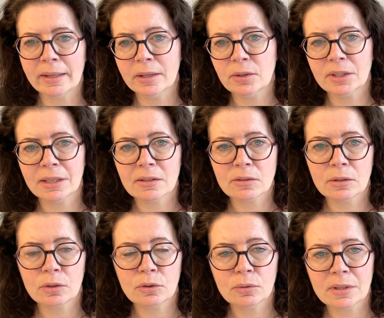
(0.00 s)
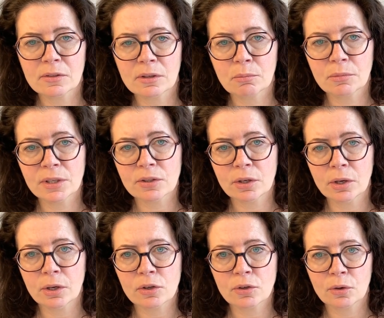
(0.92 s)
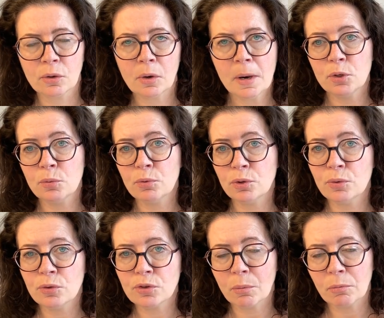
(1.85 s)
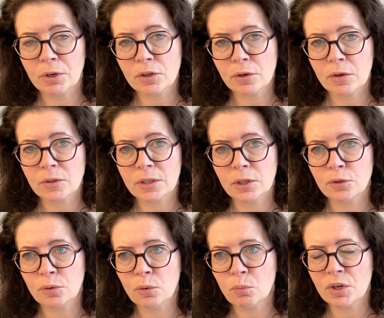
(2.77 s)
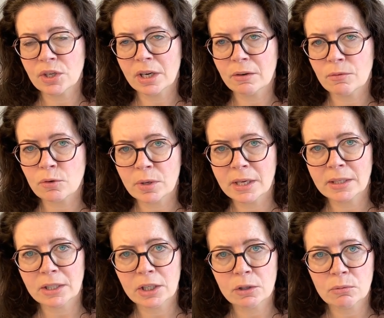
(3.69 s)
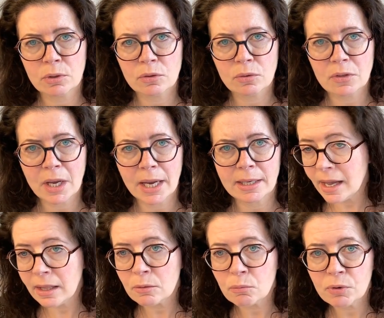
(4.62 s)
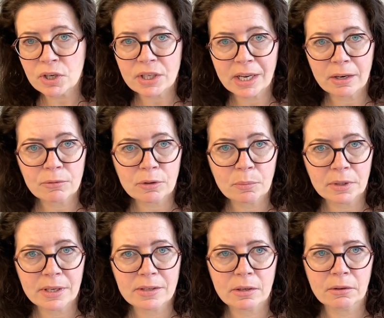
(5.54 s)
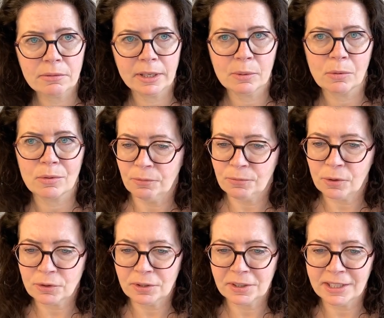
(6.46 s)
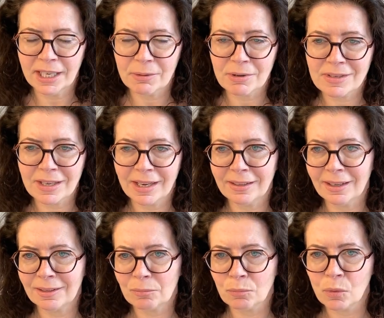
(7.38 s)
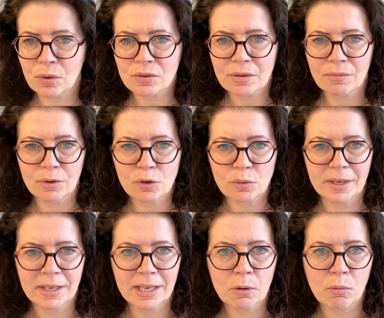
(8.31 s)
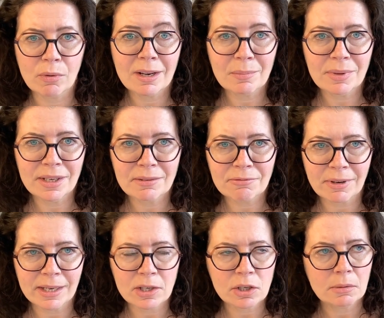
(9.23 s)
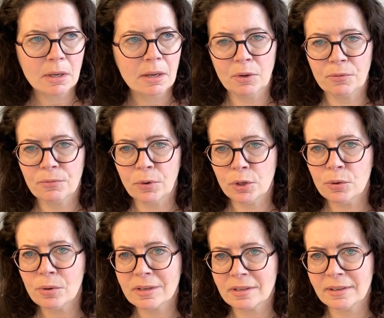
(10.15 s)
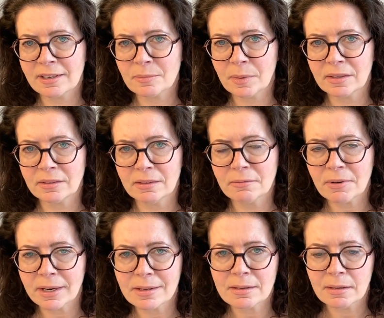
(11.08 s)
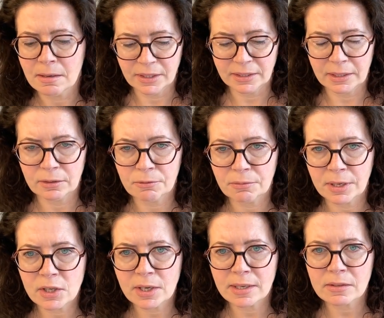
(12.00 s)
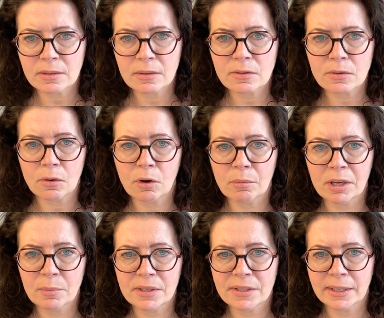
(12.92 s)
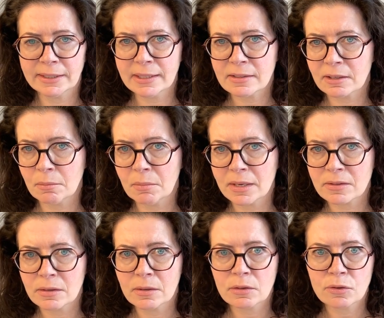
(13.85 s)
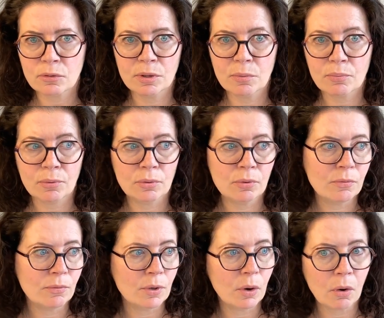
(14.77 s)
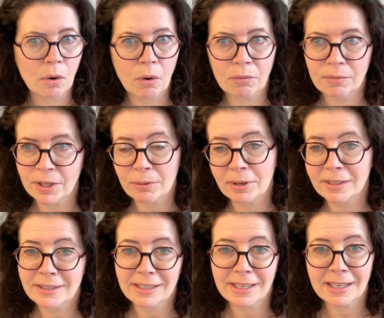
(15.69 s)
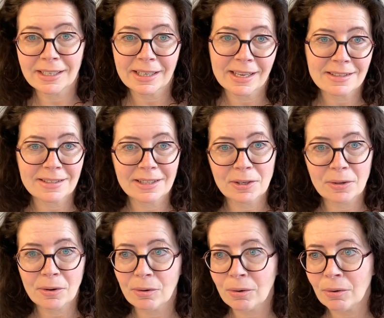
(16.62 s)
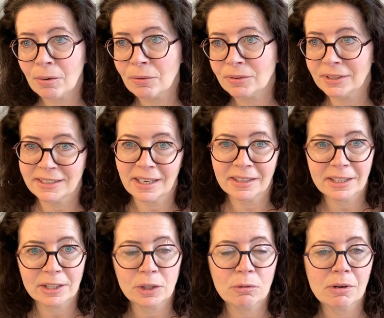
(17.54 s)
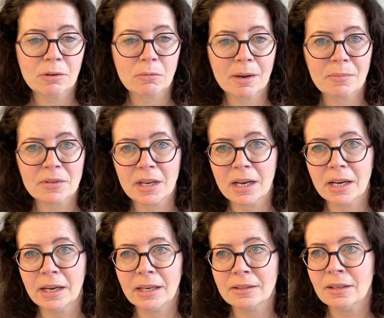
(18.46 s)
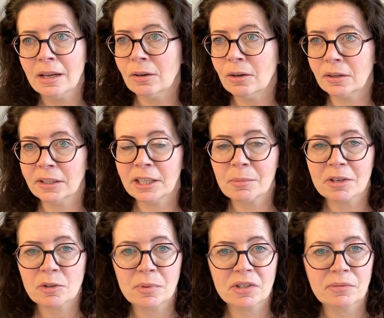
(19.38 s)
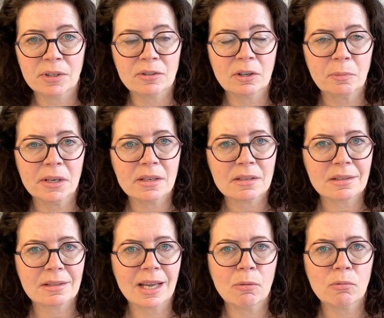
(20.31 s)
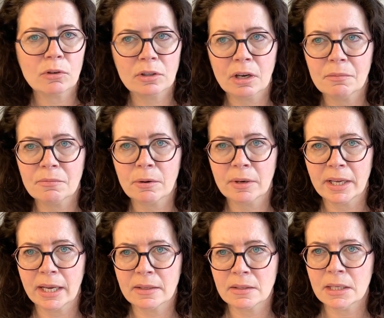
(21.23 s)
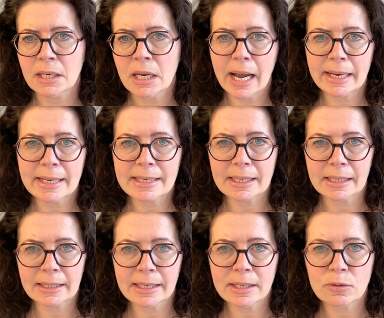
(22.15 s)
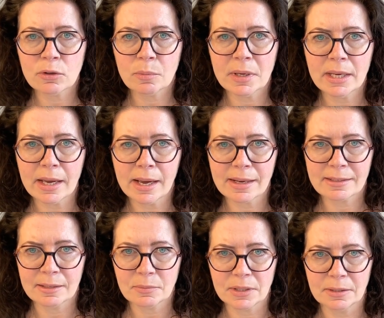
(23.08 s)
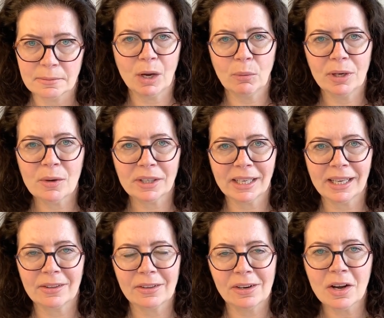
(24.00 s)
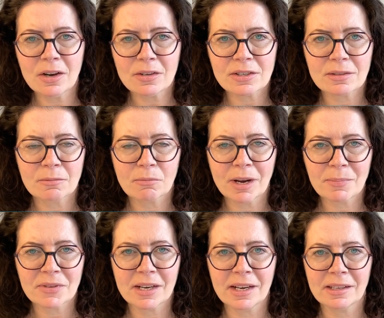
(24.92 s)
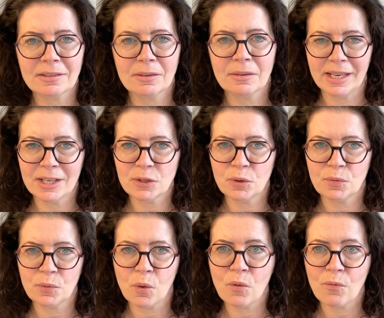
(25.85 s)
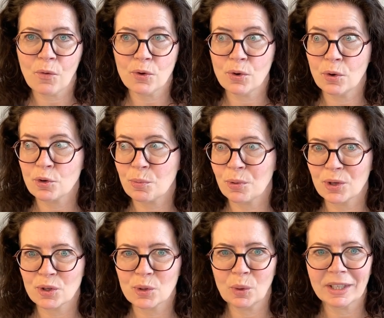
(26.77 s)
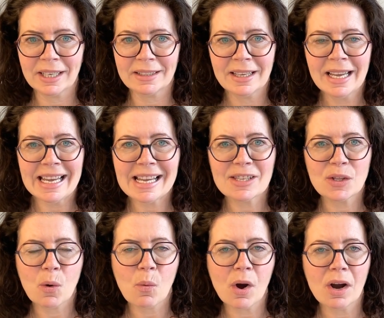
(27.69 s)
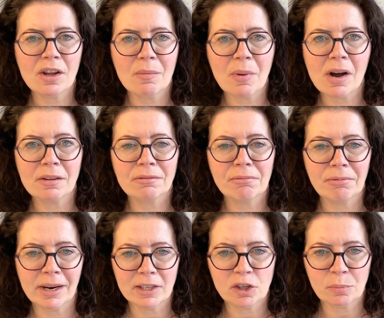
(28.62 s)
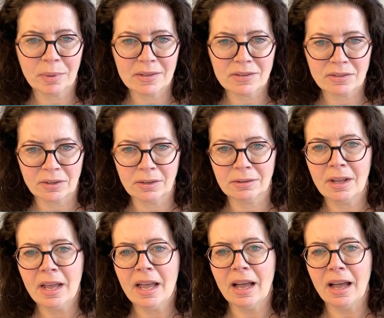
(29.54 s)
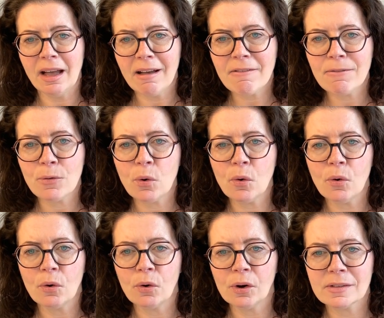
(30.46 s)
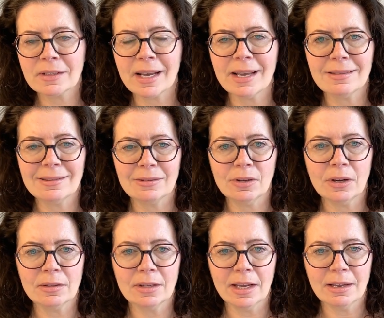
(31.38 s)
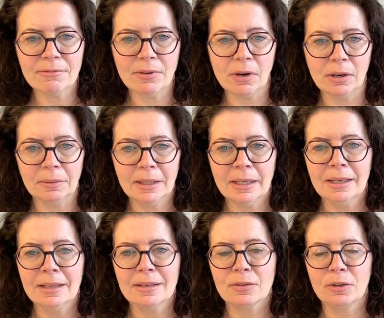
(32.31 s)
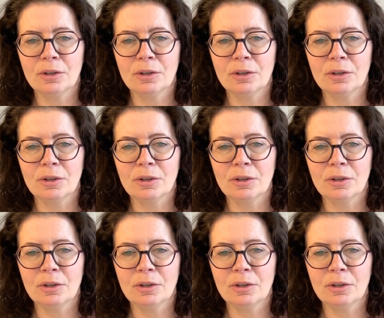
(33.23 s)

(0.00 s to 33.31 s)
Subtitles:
and then you can start doing some research. So you would do some research as to which kind of training you want to take and which kind of companies are available. Unfortunately, I would say that most of the training will be in French. But for you as an expat in France, taking the French lessons or maybe taking some lessons to improve your video editing, SEO, designing your own website, learning about specific topics, that would come very handy and is likely to be accepted. Now we're looking at the last website that is useful for your entrepreneur's toolkit, is the one about French pension, info-retraite.fr. So